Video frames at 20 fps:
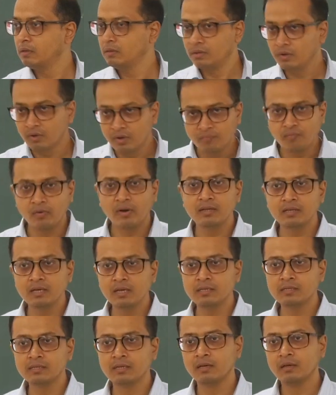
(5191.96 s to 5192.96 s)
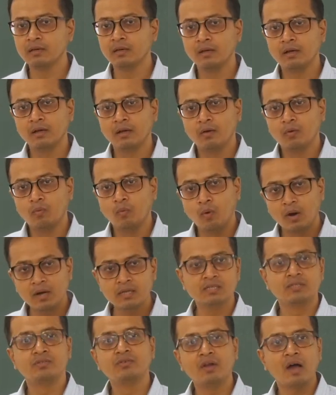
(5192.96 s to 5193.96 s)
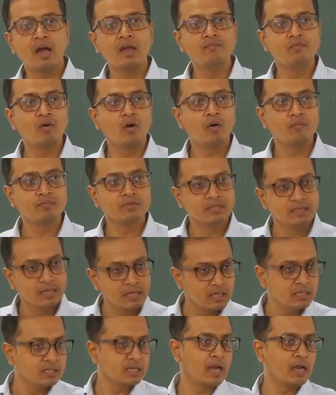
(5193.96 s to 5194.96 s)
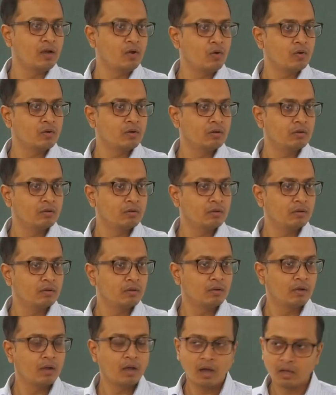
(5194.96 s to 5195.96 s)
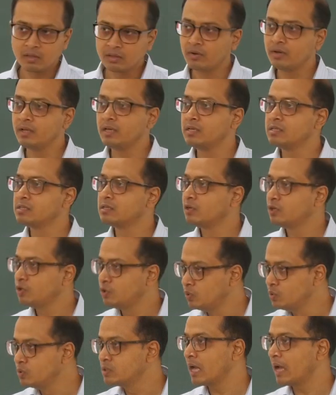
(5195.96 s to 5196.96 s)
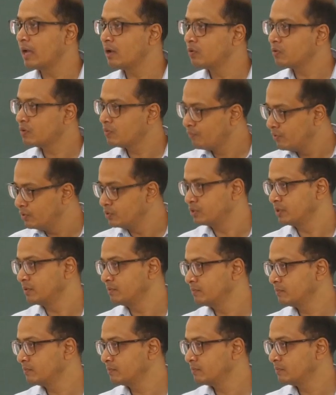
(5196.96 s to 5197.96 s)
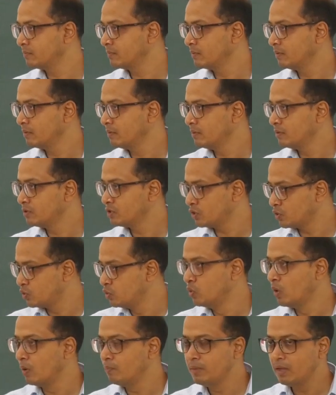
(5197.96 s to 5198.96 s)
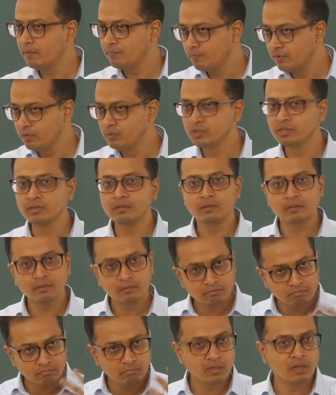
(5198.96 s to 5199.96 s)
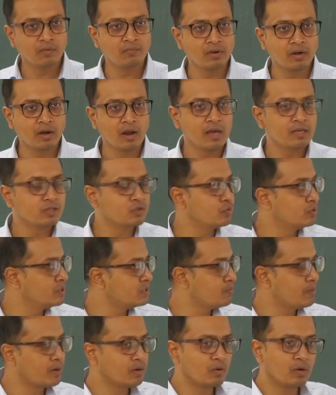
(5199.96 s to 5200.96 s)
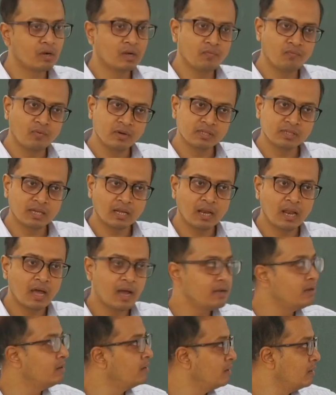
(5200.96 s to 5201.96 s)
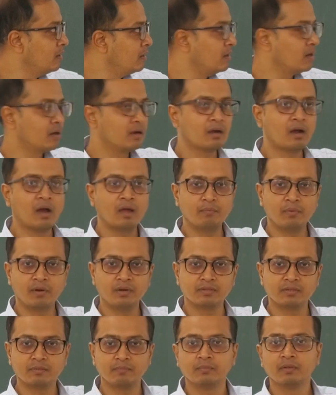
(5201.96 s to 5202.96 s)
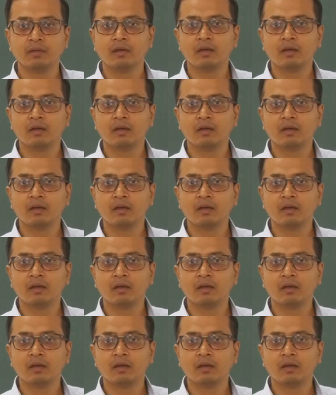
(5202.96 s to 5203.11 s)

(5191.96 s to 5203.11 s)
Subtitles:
The difference is, one is derived of single zygote, other is two zygote fusion. So two of them fusing, giving rise to this particular different cell line, chimerism.